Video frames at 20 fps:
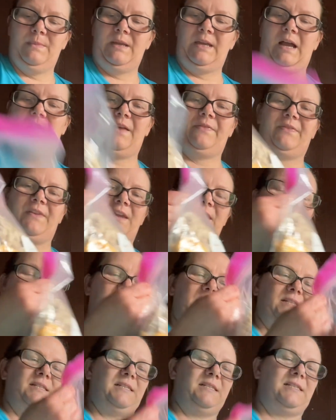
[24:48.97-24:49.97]
I think
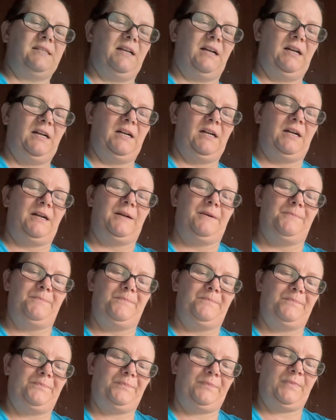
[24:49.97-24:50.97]
it's I
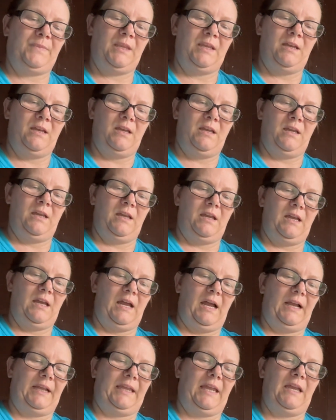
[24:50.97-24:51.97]

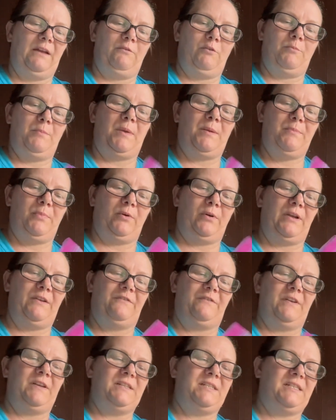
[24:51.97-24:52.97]
can't remember
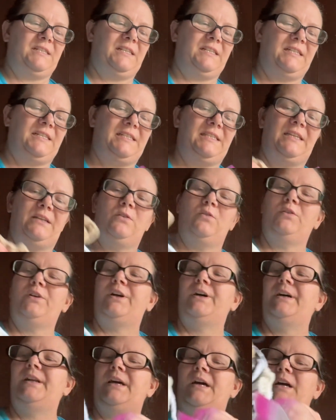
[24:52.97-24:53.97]
if it's the steel
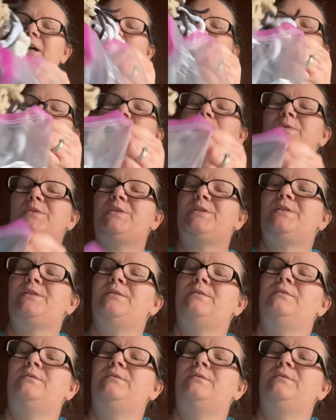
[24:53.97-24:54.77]
cut oats.